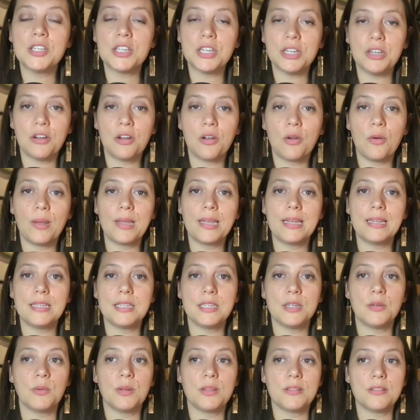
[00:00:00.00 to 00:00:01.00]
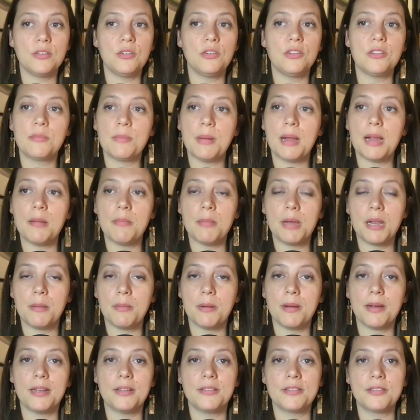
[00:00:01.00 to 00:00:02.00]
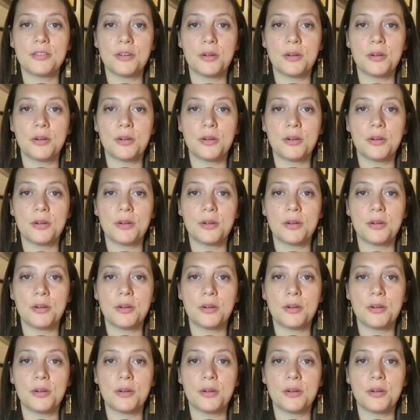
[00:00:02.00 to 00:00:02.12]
and you're going into what's known as perimenopause